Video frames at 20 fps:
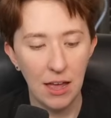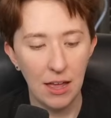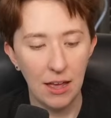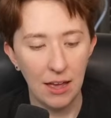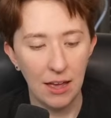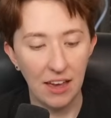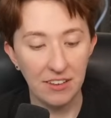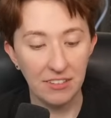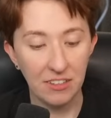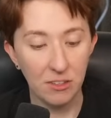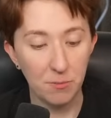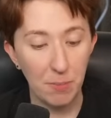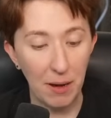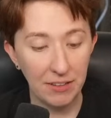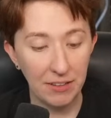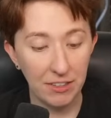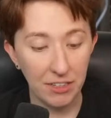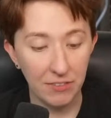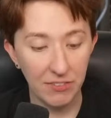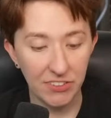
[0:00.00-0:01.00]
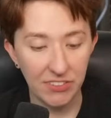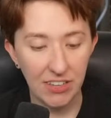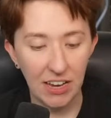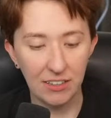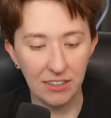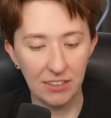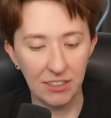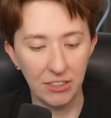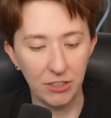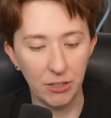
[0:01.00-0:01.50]
As expected of a
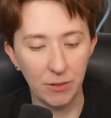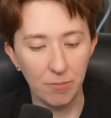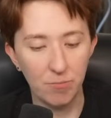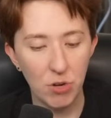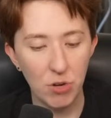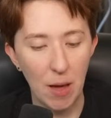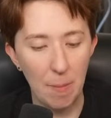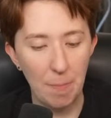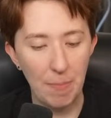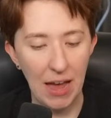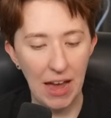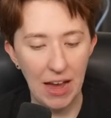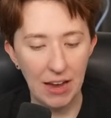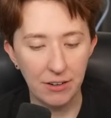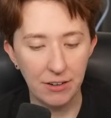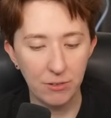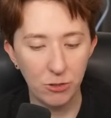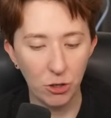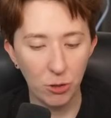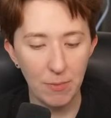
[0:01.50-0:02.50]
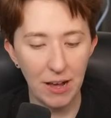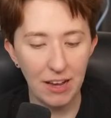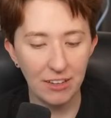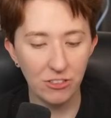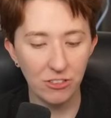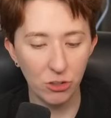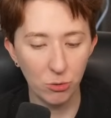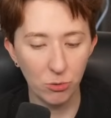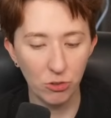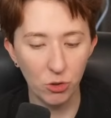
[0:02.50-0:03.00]
sect leader. Not bad. Your
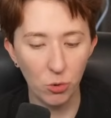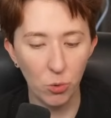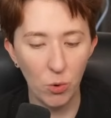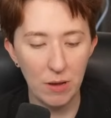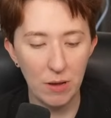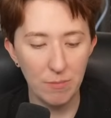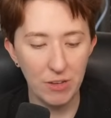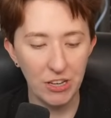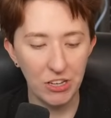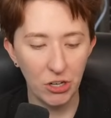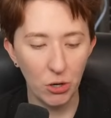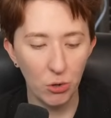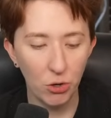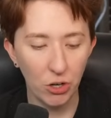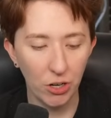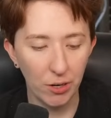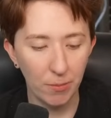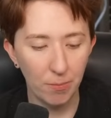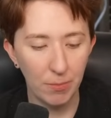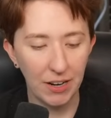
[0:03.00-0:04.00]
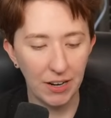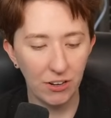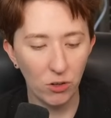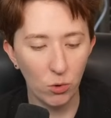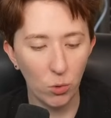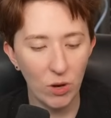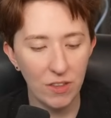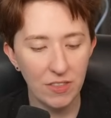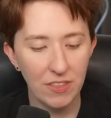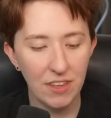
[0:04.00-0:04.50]
master was quite mediocre, but had
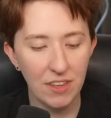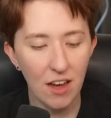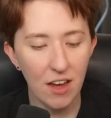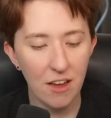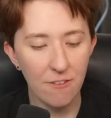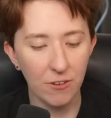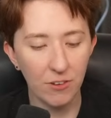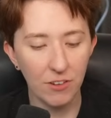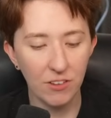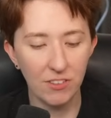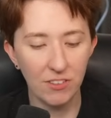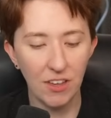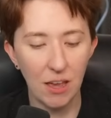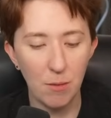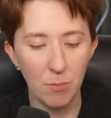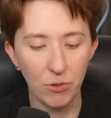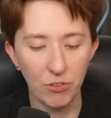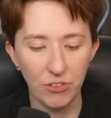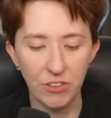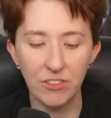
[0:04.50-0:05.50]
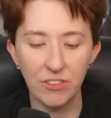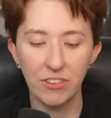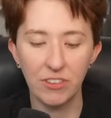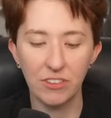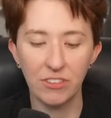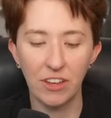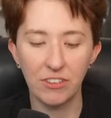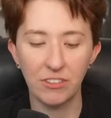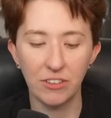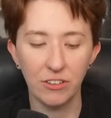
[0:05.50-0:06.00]
quite the eye for disciples and
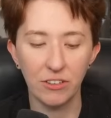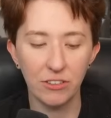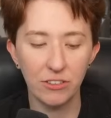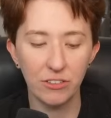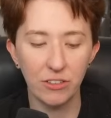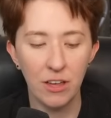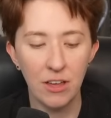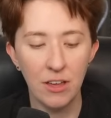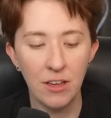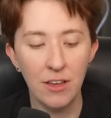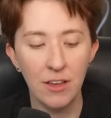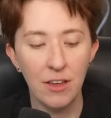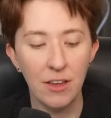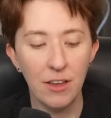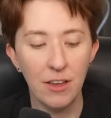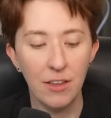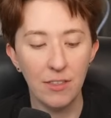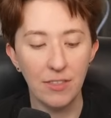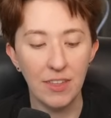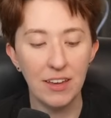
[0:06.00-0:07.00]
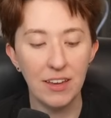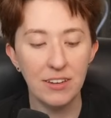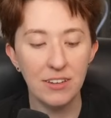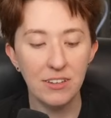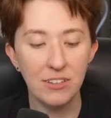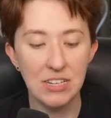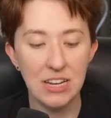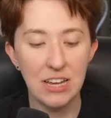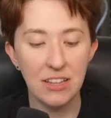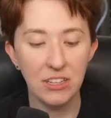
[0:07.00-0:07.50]
successors. Then,
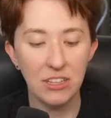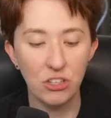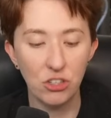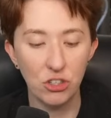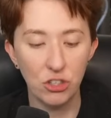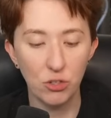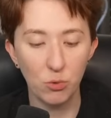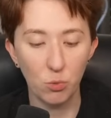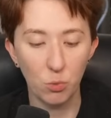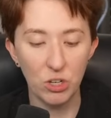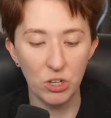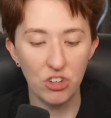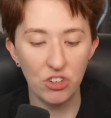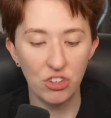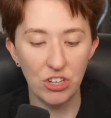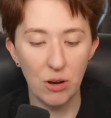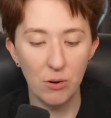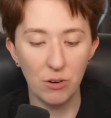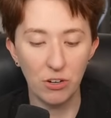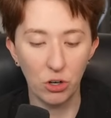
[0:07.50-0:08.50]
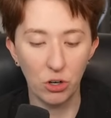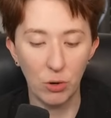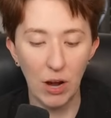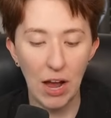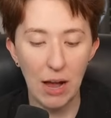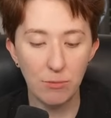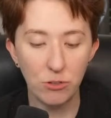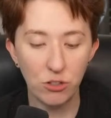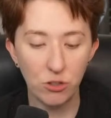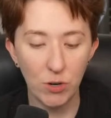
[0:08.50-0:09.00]
Qianlin-jun reached out and
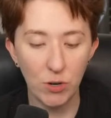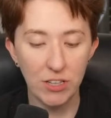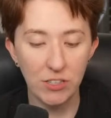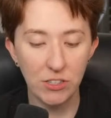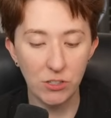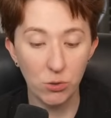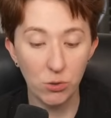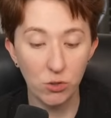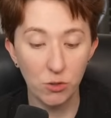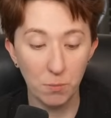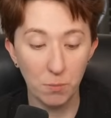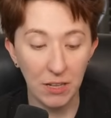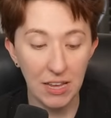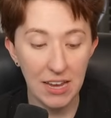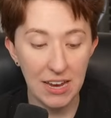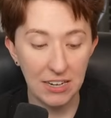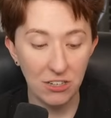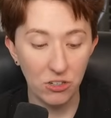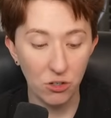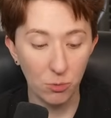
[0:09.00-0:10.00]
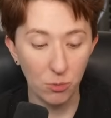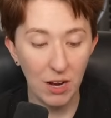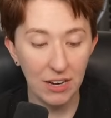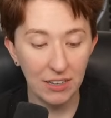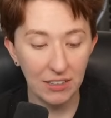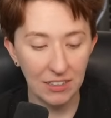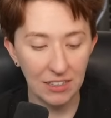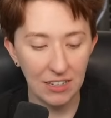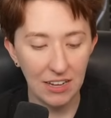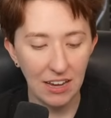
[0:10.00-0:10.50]
grabbed Xuansu's blade
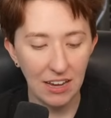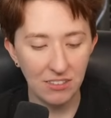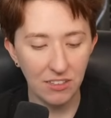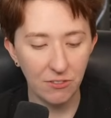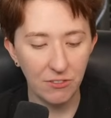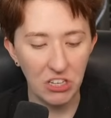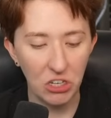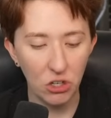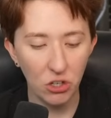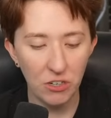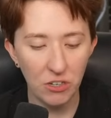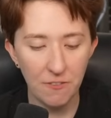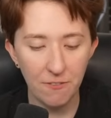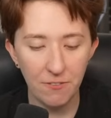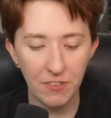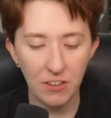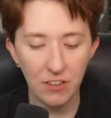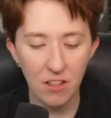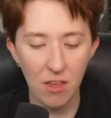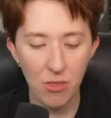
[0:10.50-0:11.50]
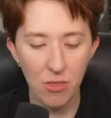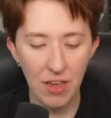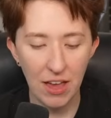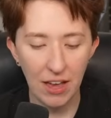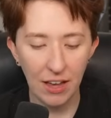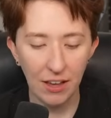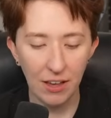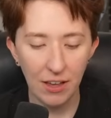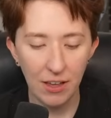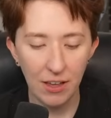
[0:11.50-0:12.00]
directly, as if he couldn't feel a
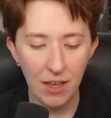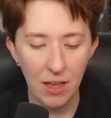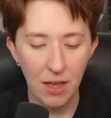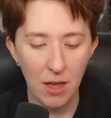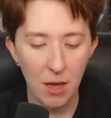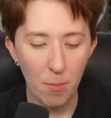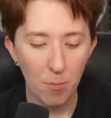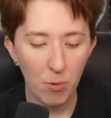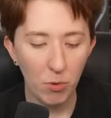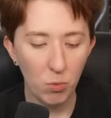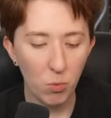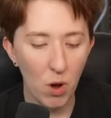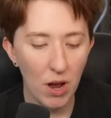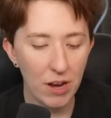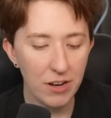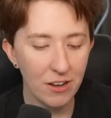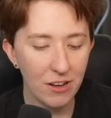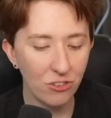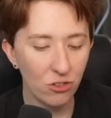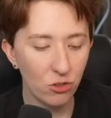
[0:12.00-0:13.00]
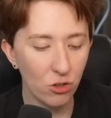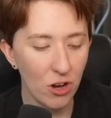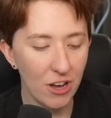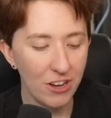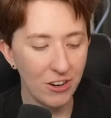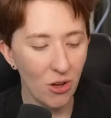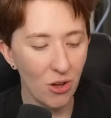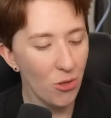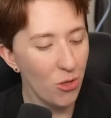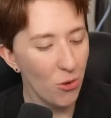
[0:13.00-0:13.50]
thing. But why not draw it
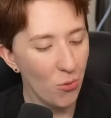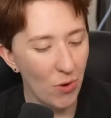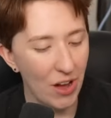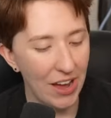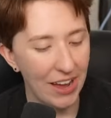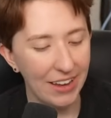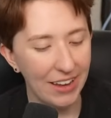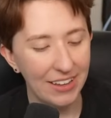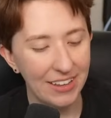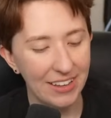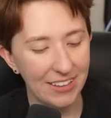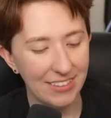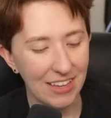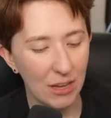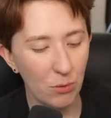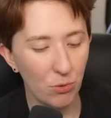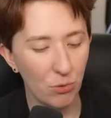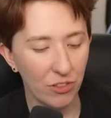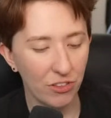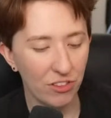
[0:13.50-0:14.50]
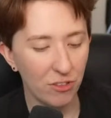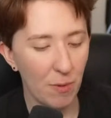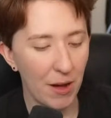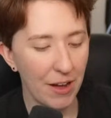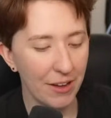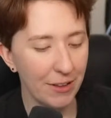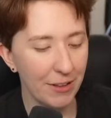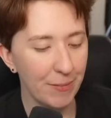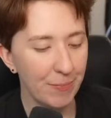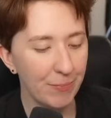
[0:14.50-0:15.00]
all the way, he said with a
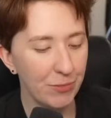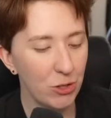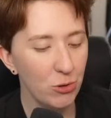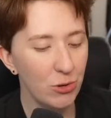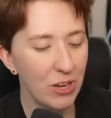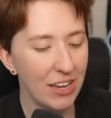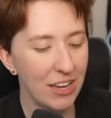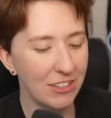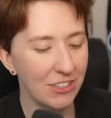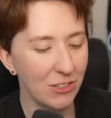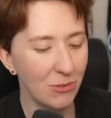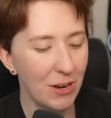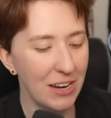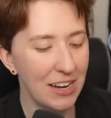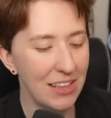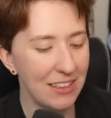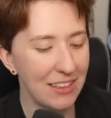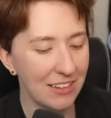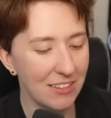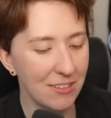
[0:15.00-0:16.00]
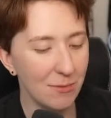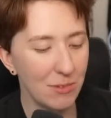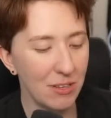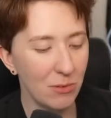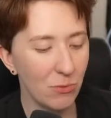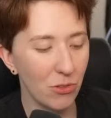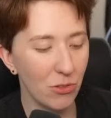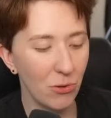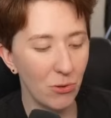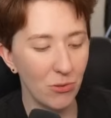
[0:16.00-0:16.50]
smile. You can't do anything to me
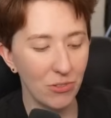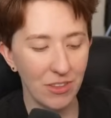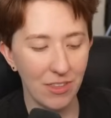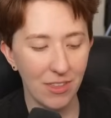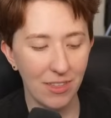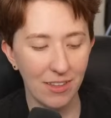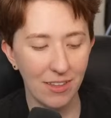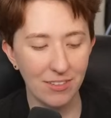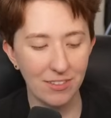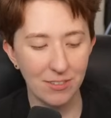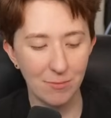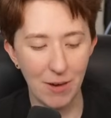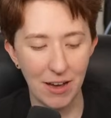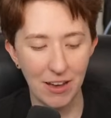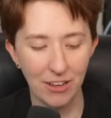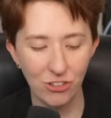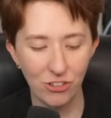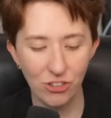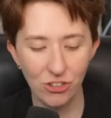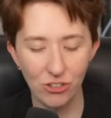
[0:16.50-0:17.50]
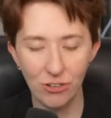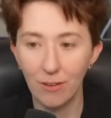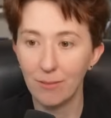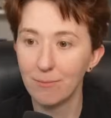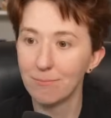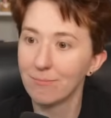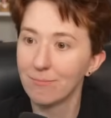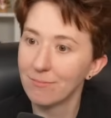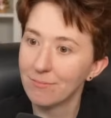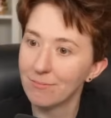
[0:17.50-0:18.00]
with only this much.
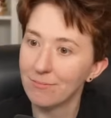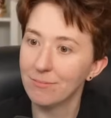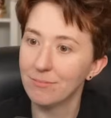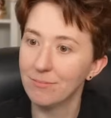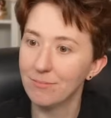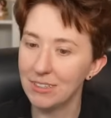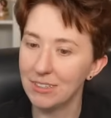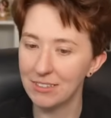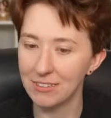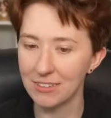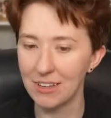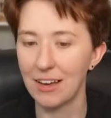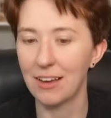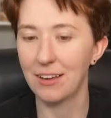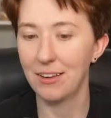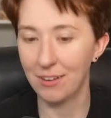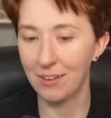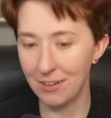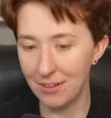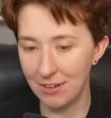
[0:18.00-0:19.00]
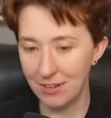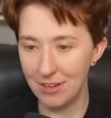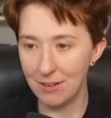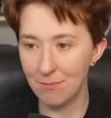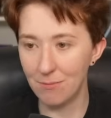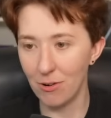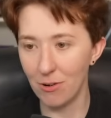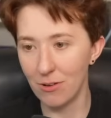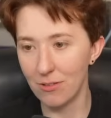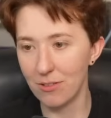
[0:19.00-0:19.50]
He's like, you're gonna need
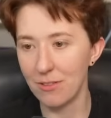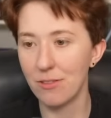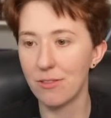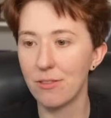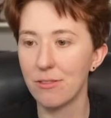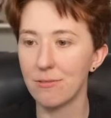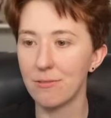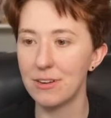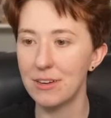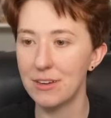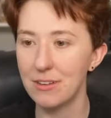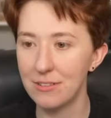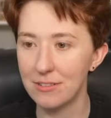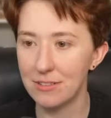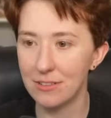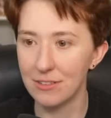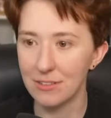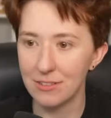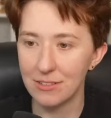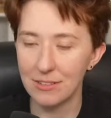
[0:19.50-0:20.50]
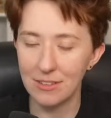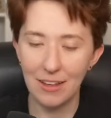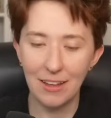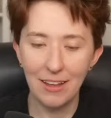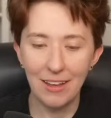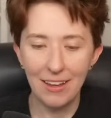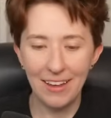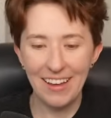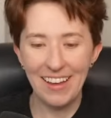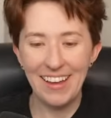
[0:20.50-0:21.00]
more than 3 inches.
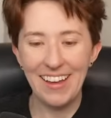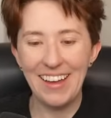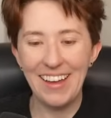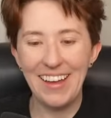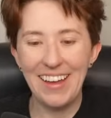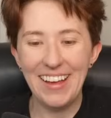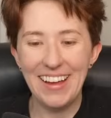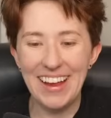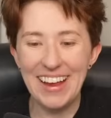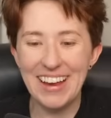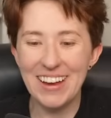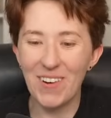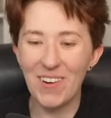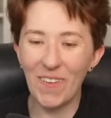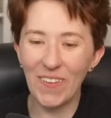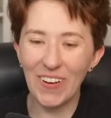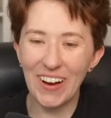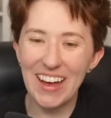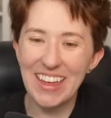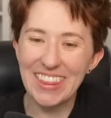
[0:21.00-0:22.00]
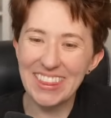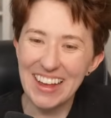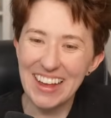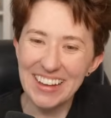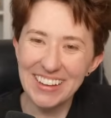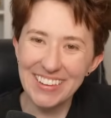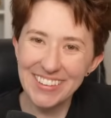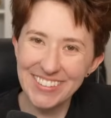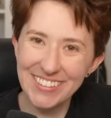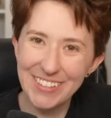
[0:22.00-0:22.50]
Inora,
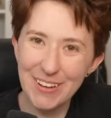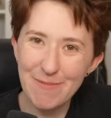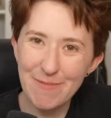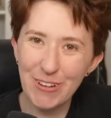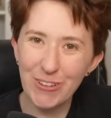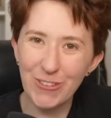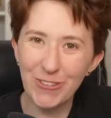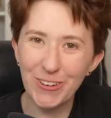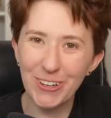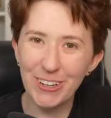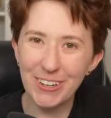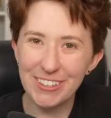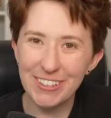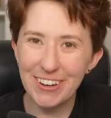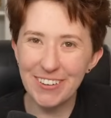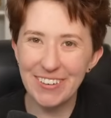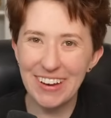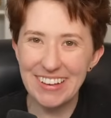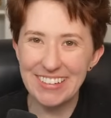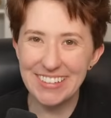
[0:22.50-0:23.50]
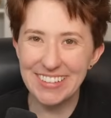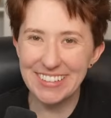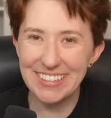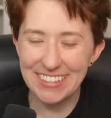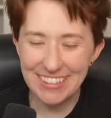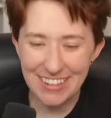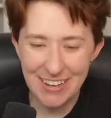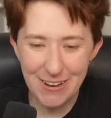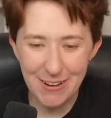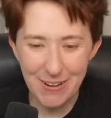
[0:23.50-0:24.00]
thank you so much for your donation
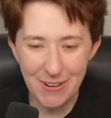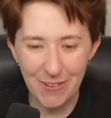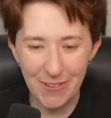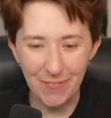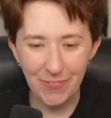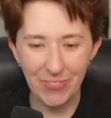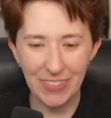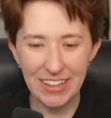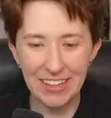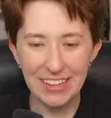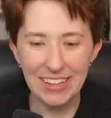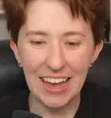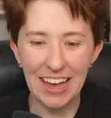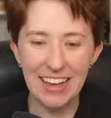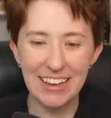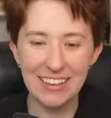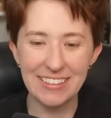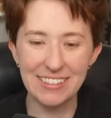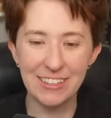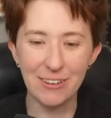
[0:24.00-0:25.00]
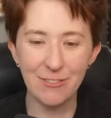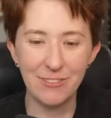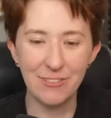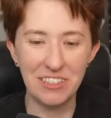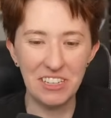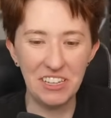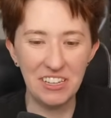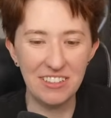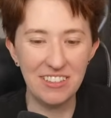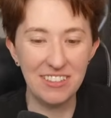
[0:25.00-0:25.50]
too! The gayest of
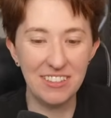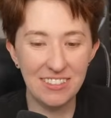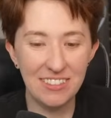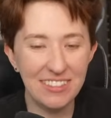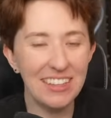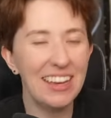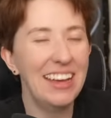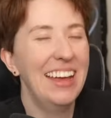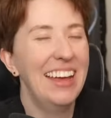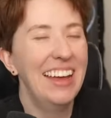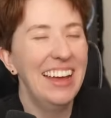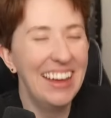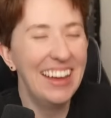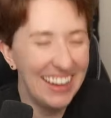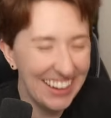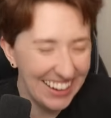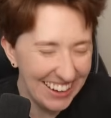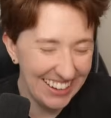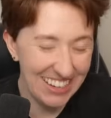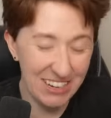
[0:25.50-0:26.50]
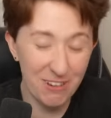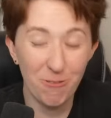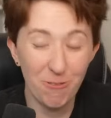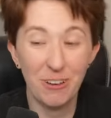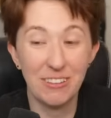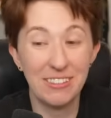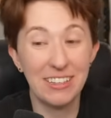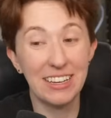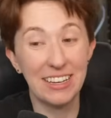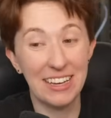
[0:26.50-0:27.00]
yeets. It
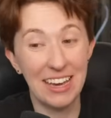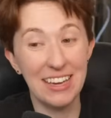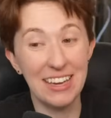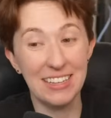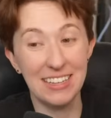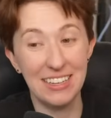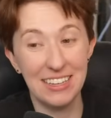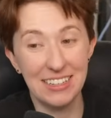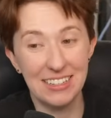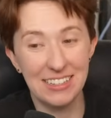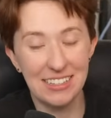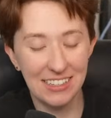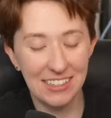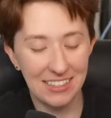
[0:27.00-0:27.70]
was a gay yeet.